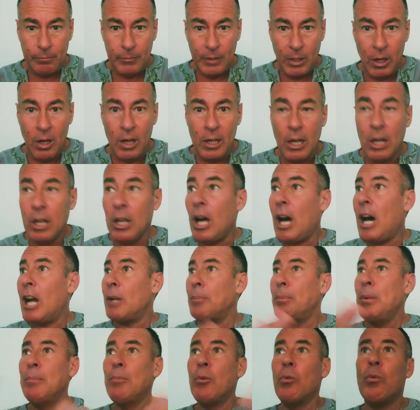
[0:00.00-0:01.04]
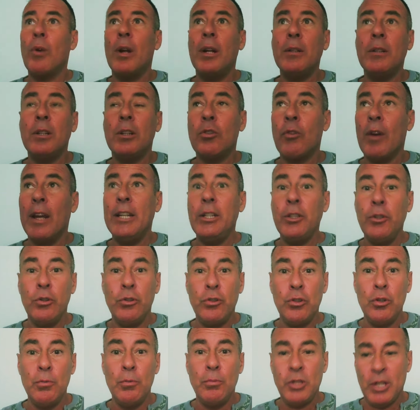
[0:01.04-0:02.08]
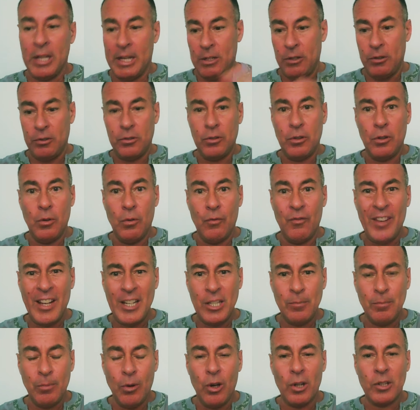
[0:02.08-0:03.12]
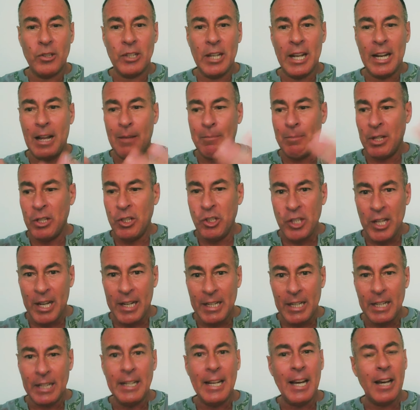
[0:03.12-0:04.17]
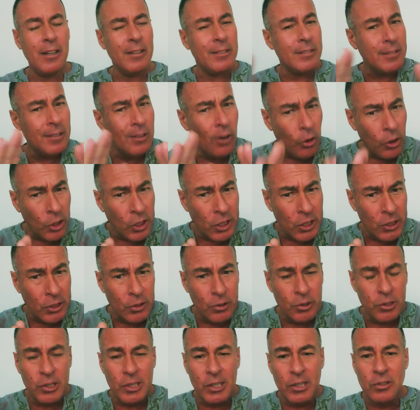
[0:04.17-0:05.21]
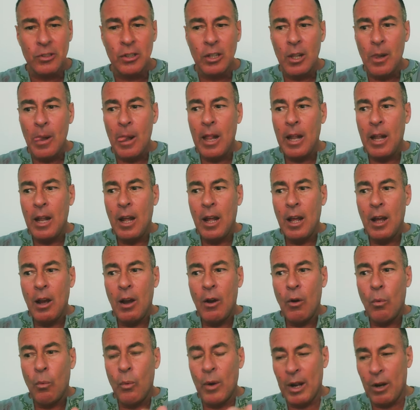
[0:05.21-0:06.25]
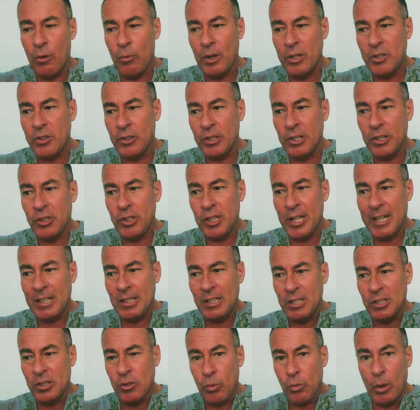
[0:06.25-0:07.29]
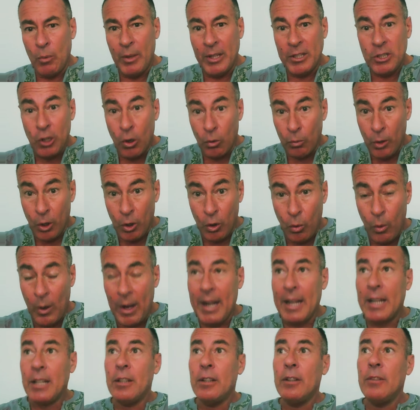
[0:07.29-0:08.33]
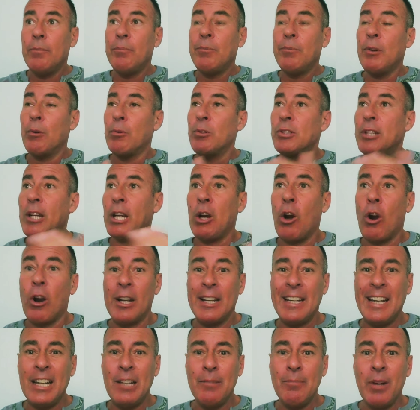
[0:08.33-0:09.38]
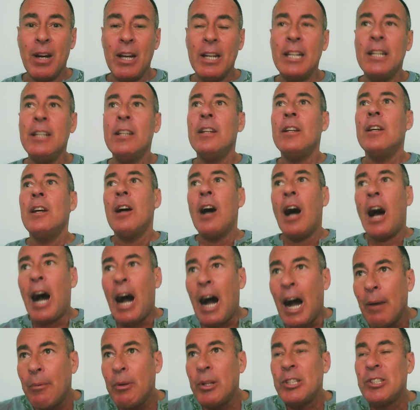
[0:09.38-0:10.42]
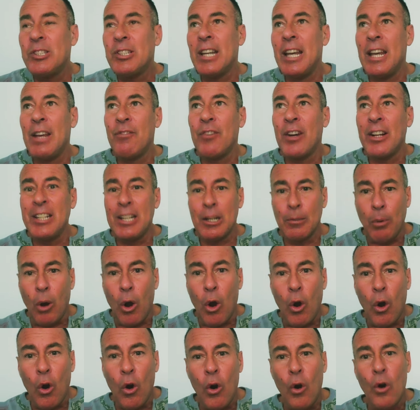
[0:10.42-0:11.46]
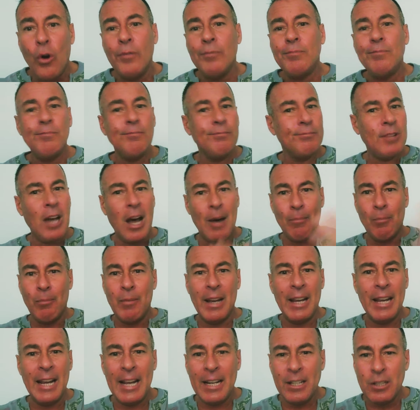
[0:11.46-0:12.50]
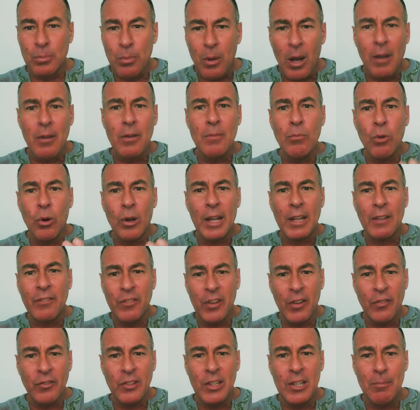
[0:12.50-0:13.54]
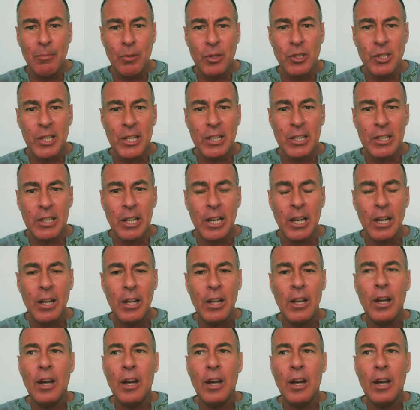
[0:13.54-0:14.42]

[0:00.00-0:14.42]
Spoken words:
All right. A lot of people run great YouTube channels, Facebooks, and I've been checking. Now, the only good news is when I originally checked this 3 weeks ago, real quick, there was like hardly anybody. I would say if I did a poll, top of my head, it's probably more like 15% of the